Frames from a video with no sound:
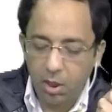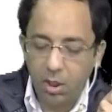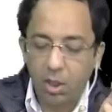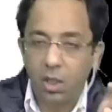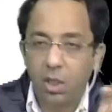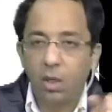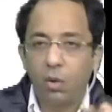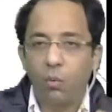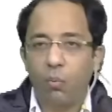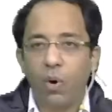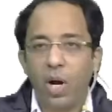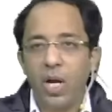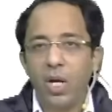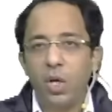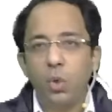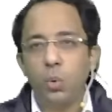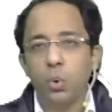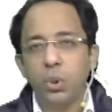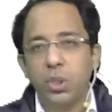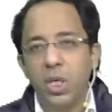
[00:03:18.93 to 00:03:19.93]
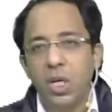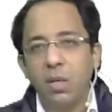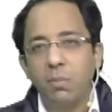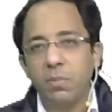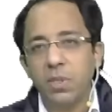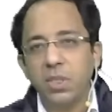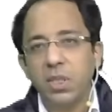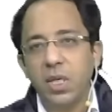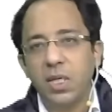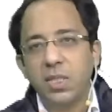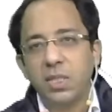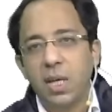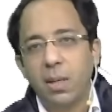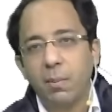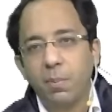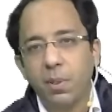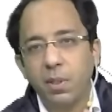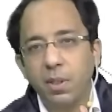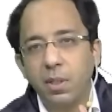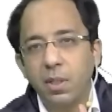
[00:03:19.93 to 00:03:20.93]
Why do silly mistakes
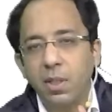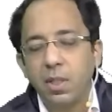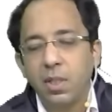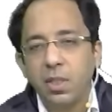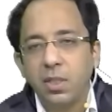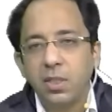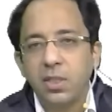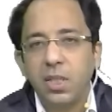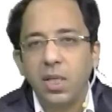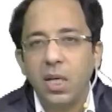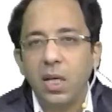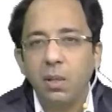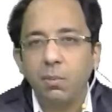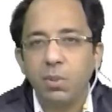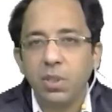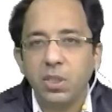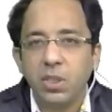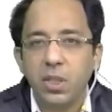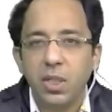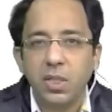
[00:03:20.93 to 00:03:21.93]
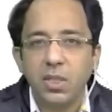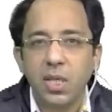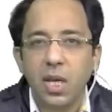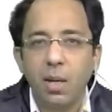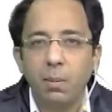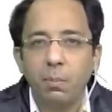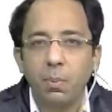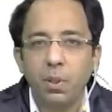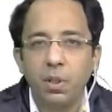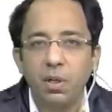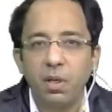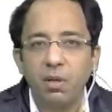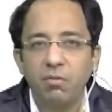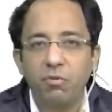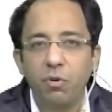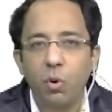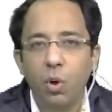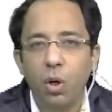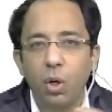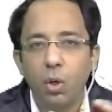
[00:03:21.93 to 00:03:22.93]
happen? Silly mistakes happen if
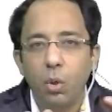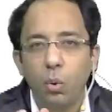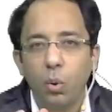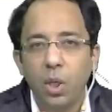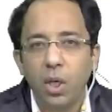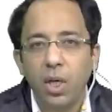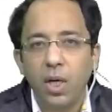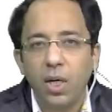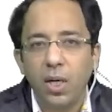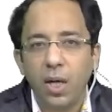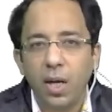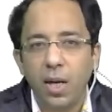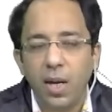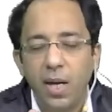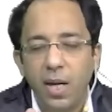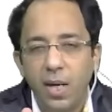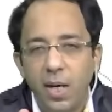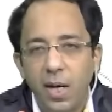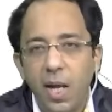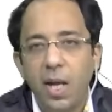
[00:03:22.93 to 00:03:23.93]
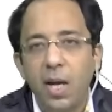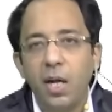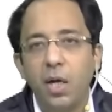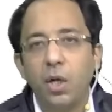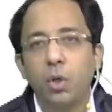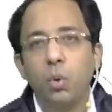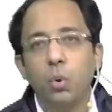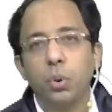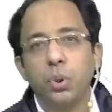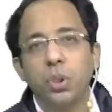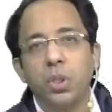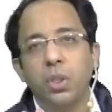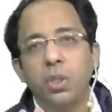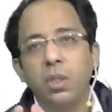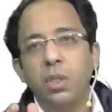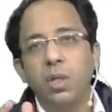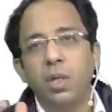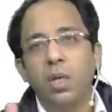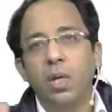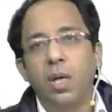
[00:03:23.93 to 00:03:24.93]
you are looking at an indirect question
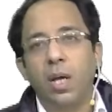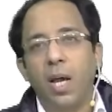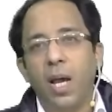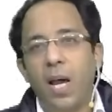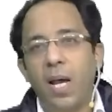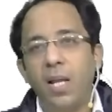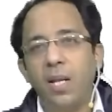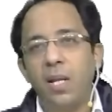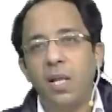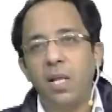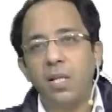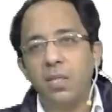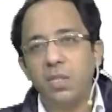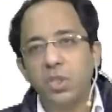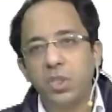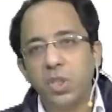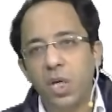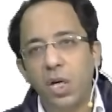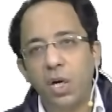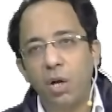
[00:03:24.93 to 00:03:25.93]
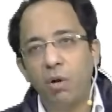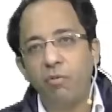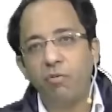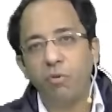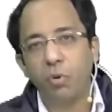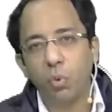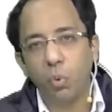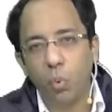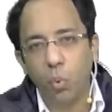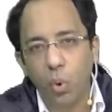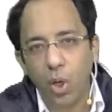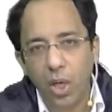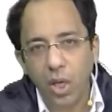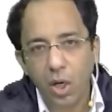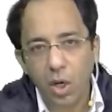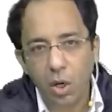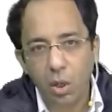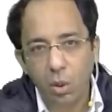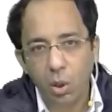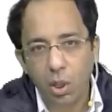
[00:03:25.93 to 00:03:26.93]
and instead of ruling
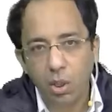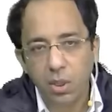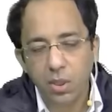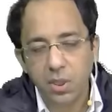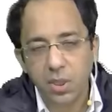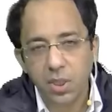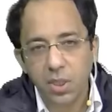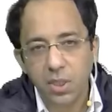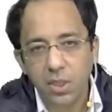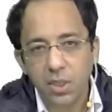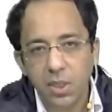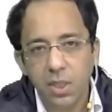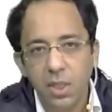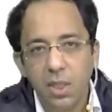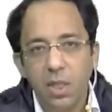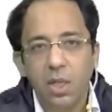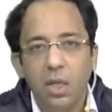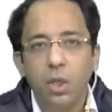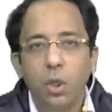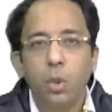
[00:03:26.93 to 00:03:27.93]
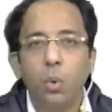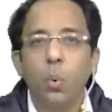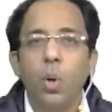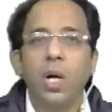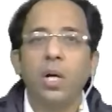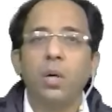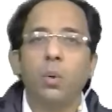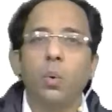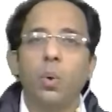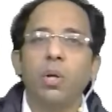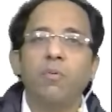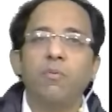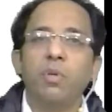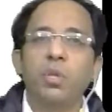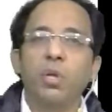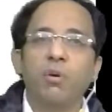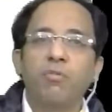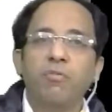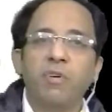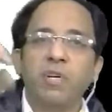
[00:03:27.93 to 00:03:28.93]
out answers, you are going with
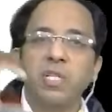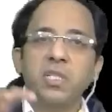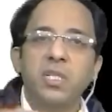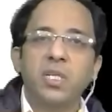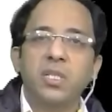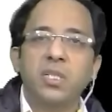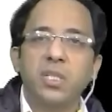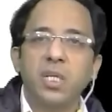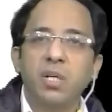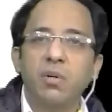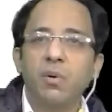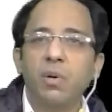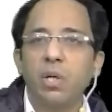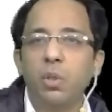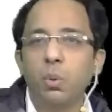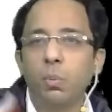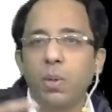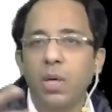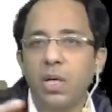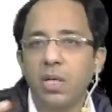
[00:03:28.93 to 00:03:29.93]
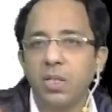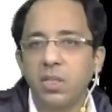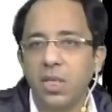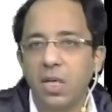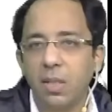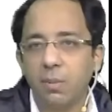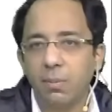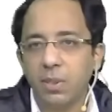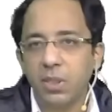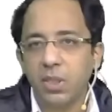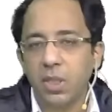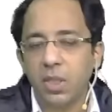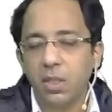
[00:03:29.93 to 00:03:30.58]
your first instinct and you make a silly mistake.